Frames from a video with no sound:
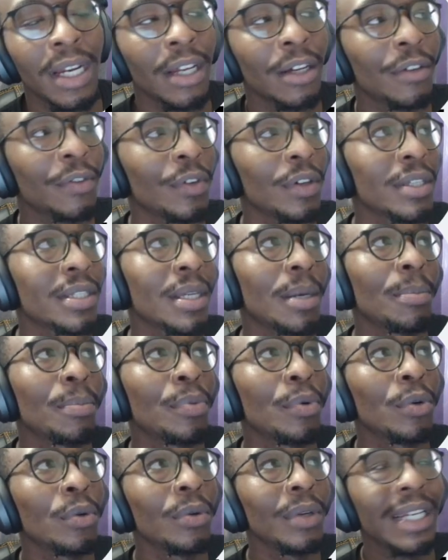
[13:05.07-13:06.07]
like for
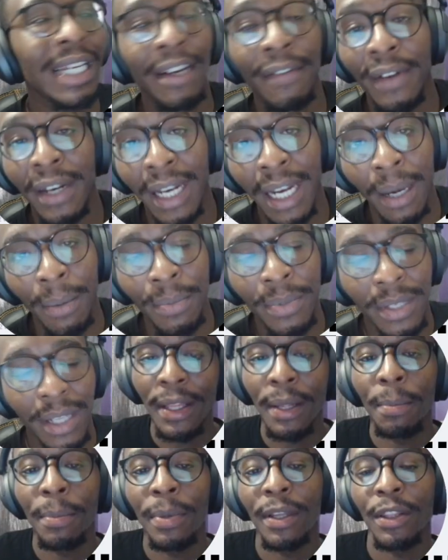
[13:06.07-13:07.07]
example 11 Labs, and
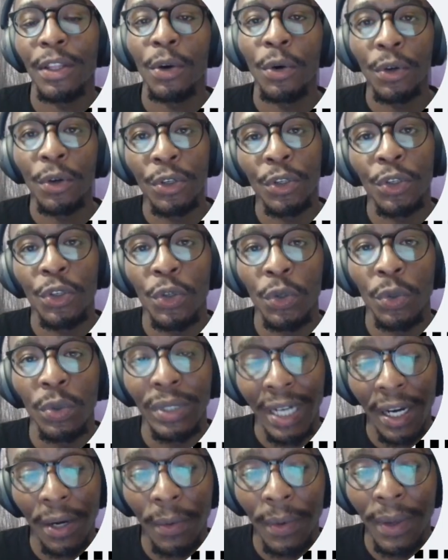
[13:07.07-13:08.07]
then bring the audio to
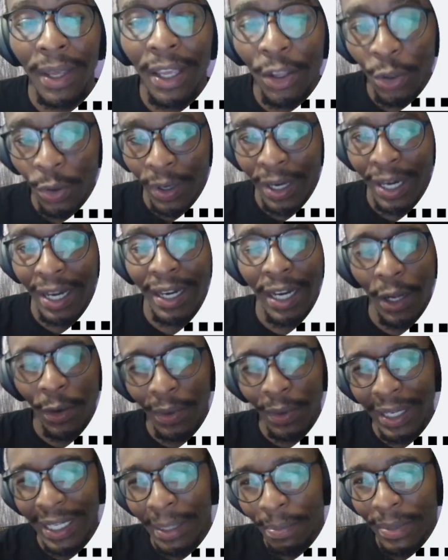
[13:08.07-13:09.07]
Runaway, you can now
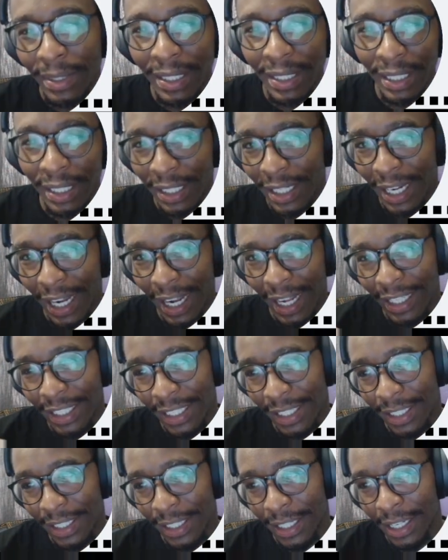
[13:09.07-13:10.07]
lip sync and
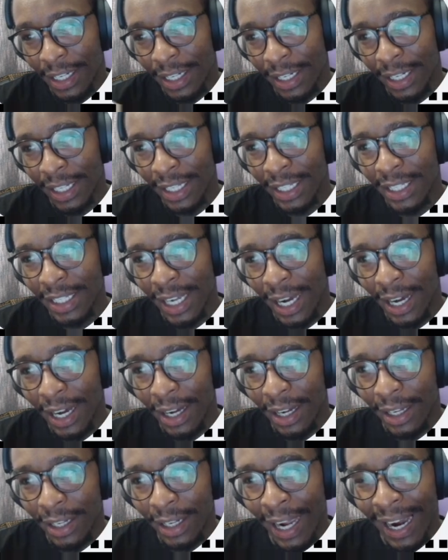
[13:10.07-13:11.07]
just create
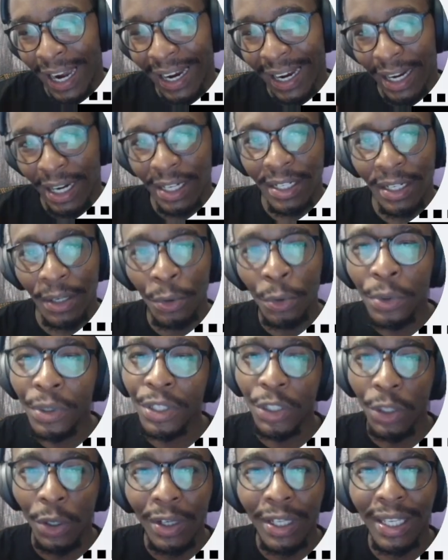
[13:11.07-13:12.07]
a character who is
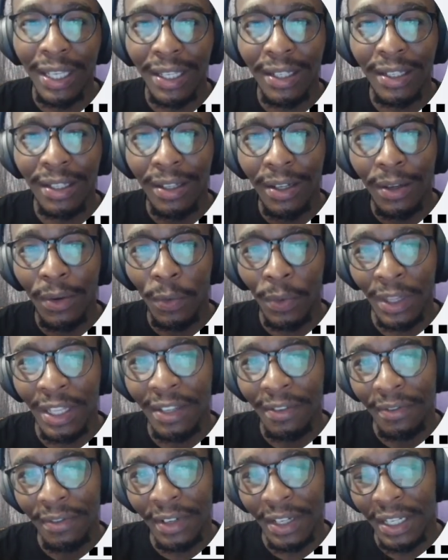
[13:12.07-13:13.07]
talking with
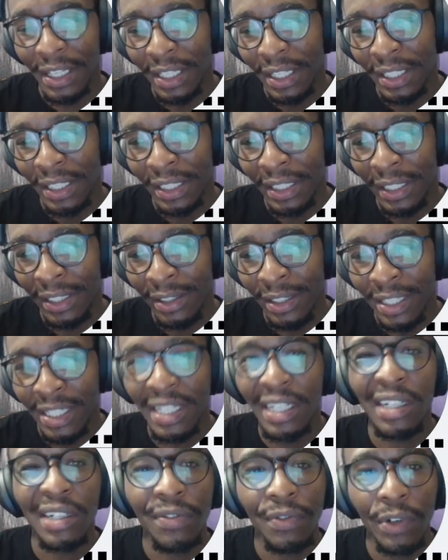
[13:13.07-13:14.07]
a very
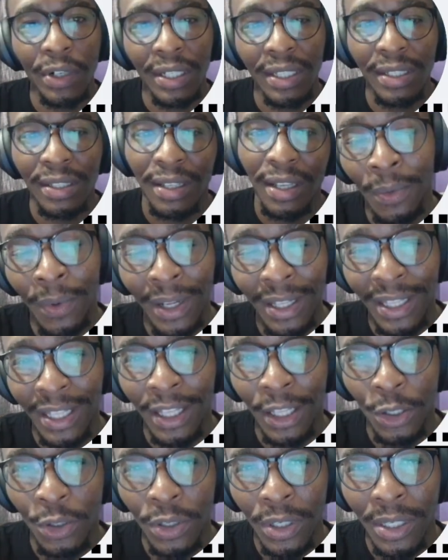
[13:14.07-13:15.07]
distinct voice. The one
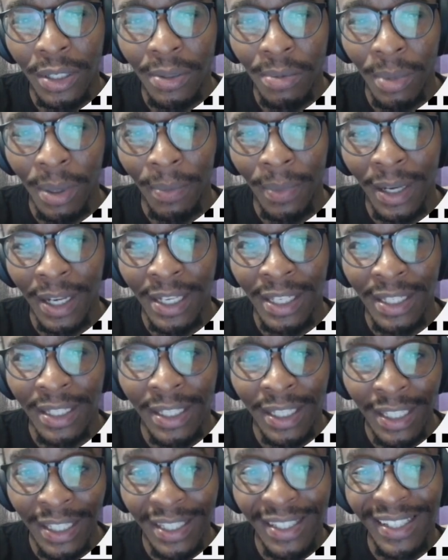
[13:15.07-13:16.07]
thing that you need to remember is
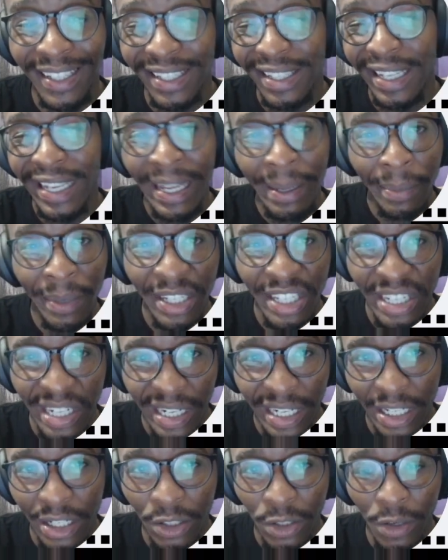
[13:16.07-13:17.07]
this is just image
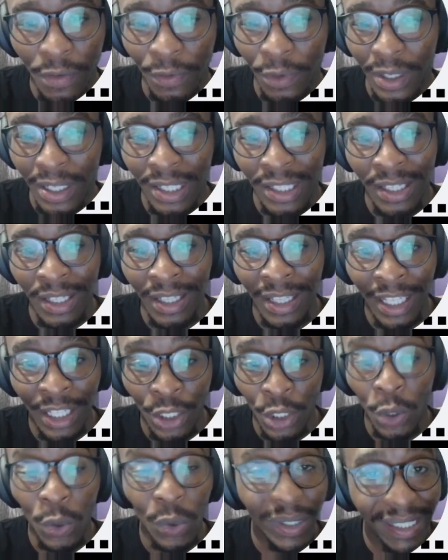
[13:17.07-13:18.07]
generating software.
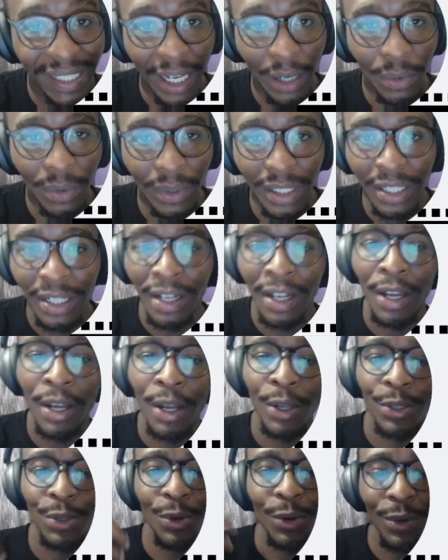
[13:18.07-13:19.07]
There's no sound,
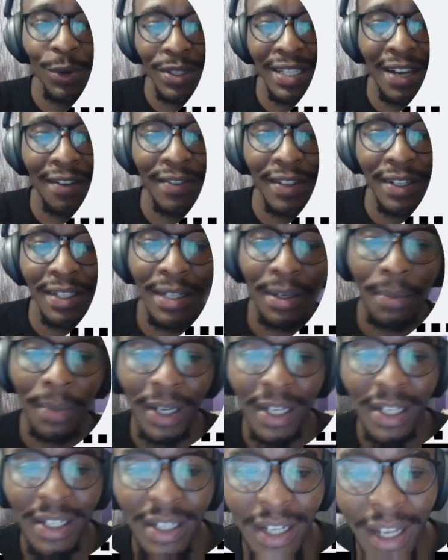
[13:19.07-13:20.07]
so always have that in
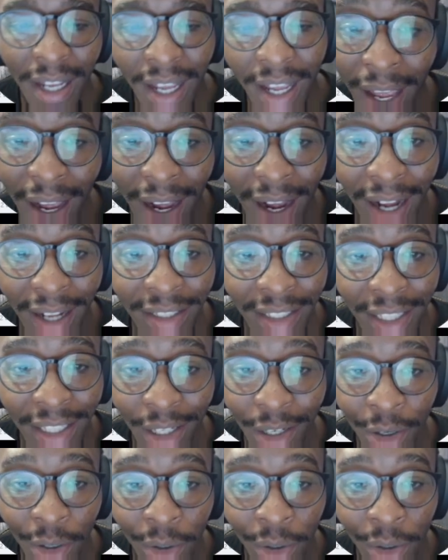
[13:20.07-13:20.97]
mind. Yeah, and the